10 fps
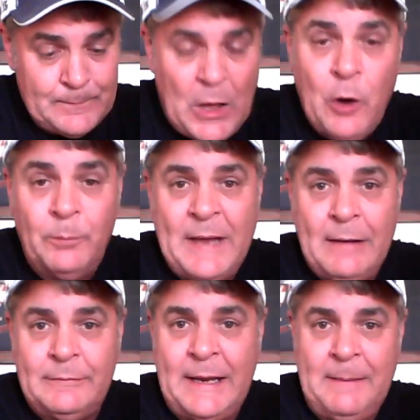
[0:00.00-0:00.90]

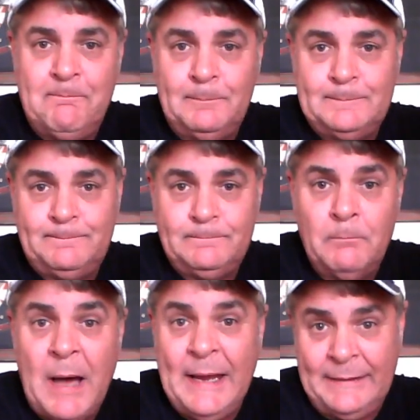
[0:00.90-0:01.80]
Hometown team,
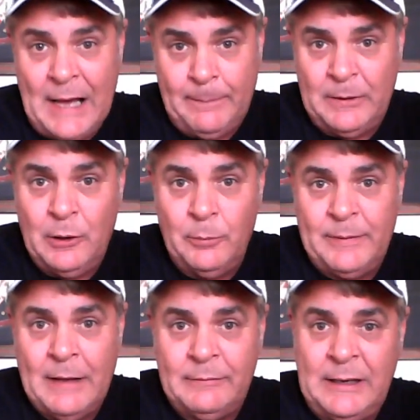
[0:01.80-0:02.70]
my adopted
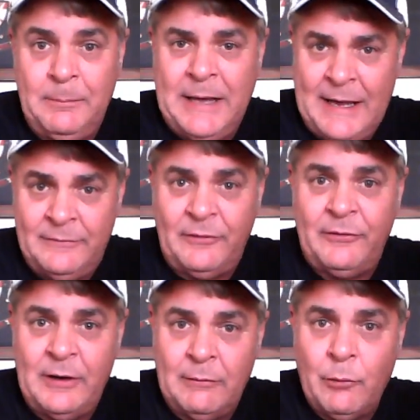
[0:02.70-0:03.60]
hometown team, Kansas
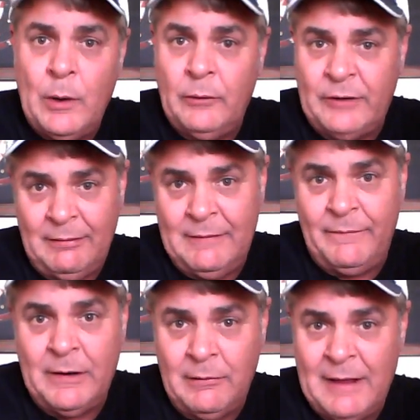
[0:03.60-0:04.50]
City Royals. I
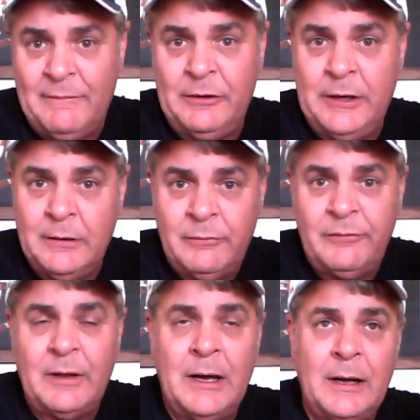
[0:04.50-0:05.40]
lived there 11
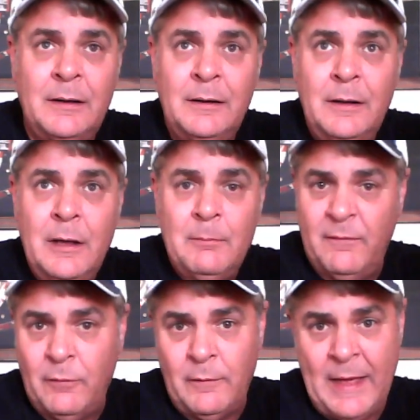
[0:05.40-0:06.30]
years.
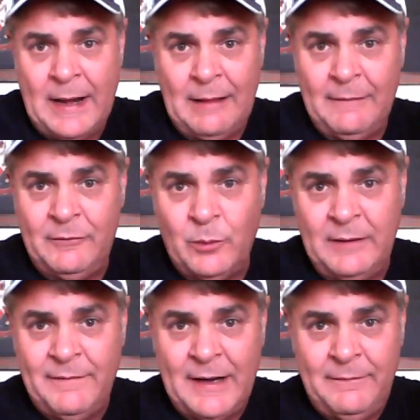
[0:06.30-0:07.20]
Before that, I lived
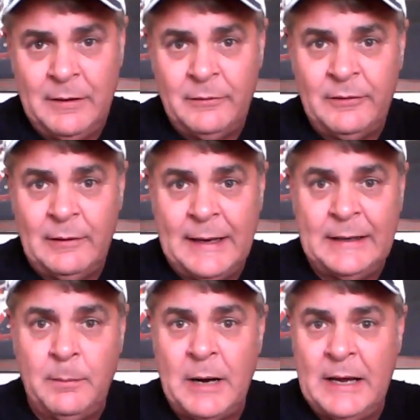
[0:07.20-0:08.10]
25 years in
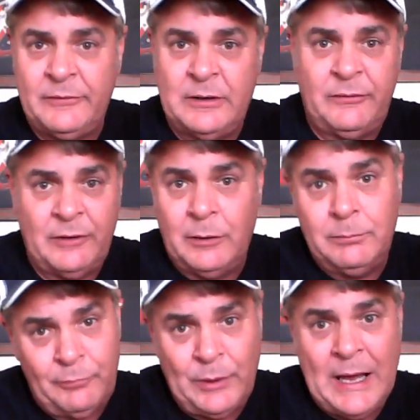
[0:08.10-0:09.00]
Lincoln, Nebraska,
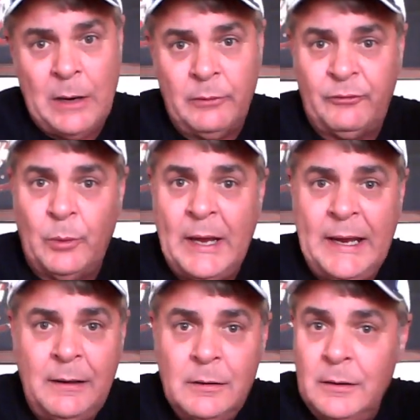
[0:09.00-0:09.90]
so 3 hours away.